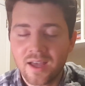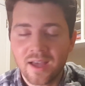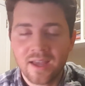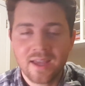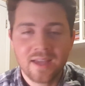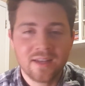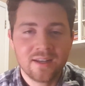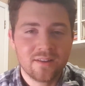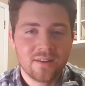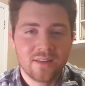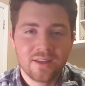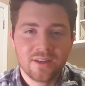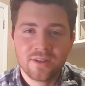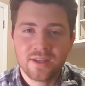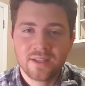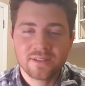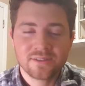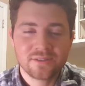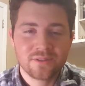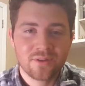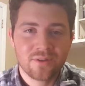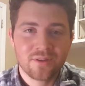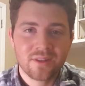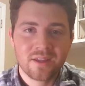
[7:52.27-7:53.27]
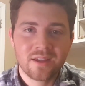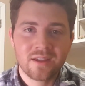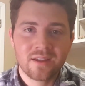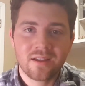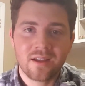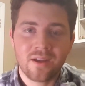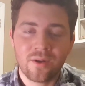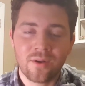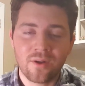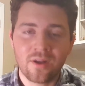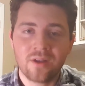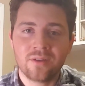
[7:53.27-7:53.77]
I had to let you guys know that.
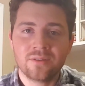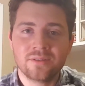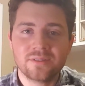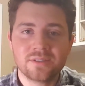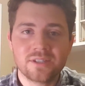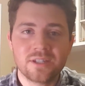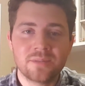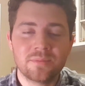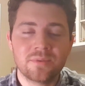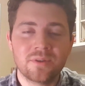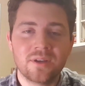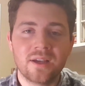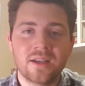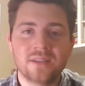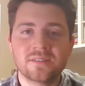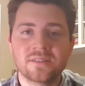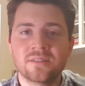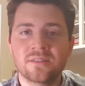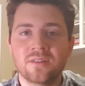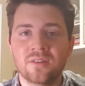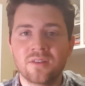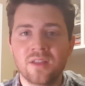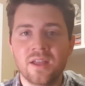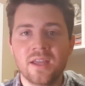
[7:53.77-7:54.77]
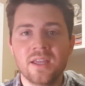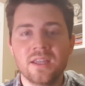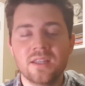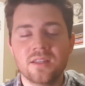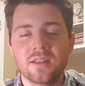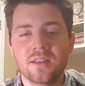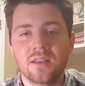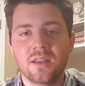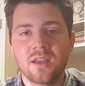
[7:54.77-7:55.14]
I'll always keep you guys in the light,